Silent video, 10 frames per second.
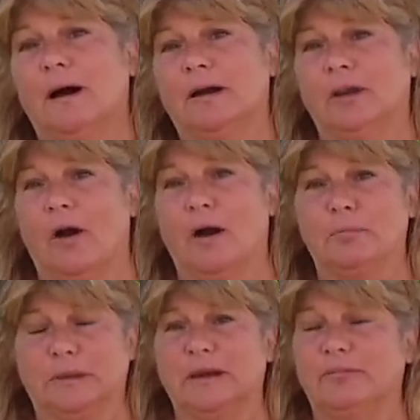You know, I
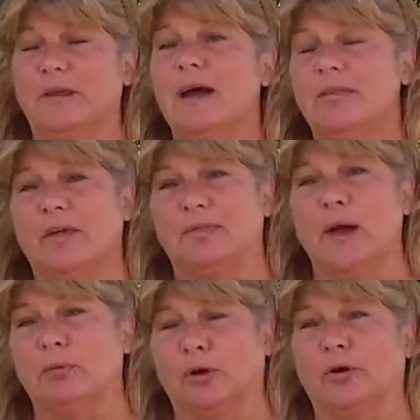believed that
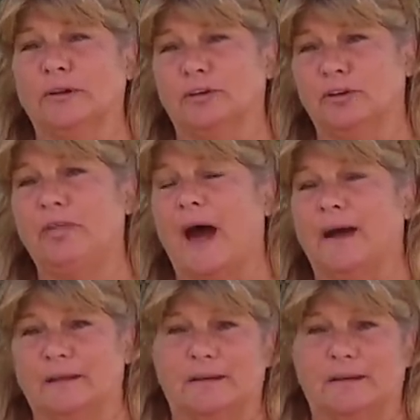they were going to do that.